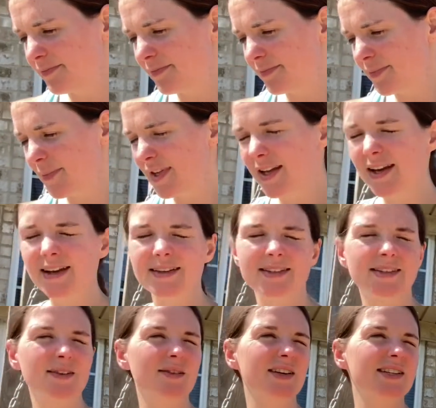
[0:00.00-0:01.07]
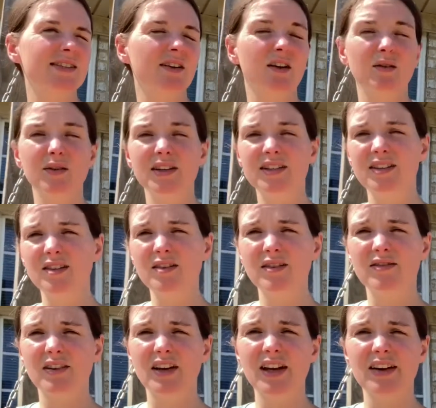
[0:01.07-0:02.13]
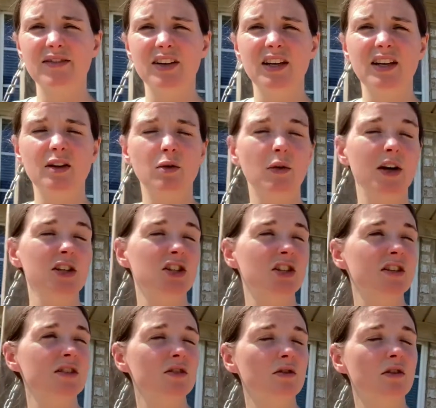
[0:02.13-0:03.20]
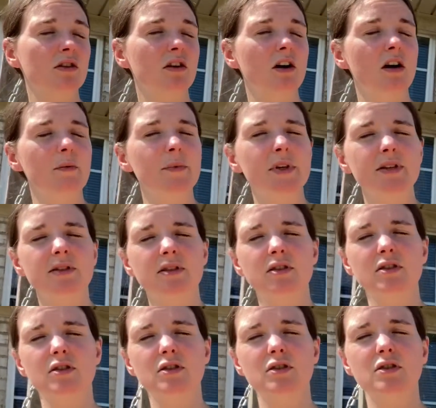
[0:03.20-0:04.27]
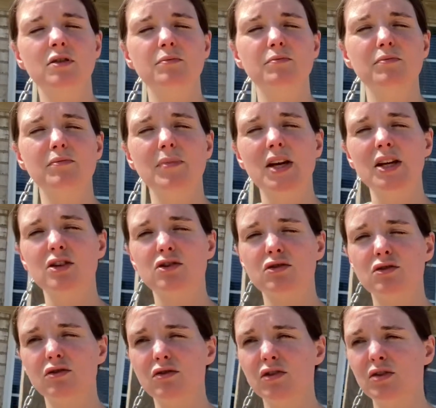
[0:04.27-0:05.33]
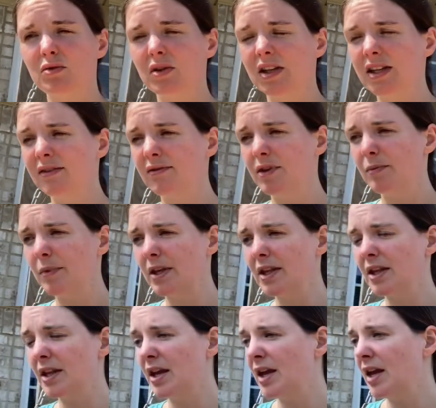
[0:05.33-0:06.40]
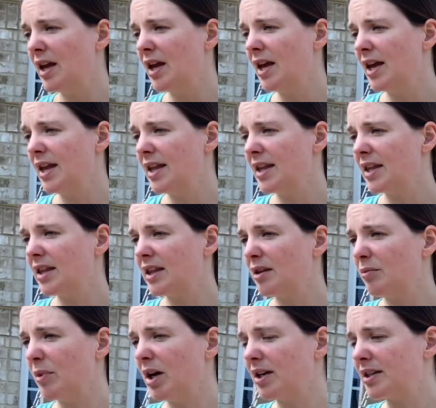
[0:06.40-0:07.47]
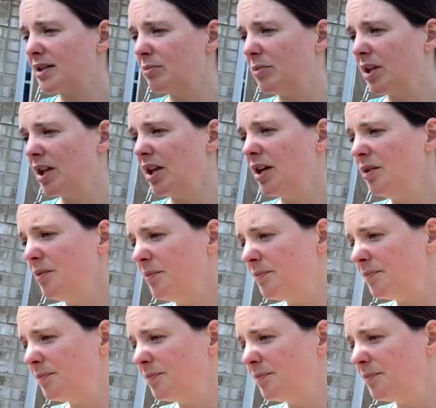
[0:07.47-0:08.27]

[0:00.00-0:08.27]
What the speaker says: Yeah, so as always though, if y'all have any questions or comments, make sure you leave them in the box below.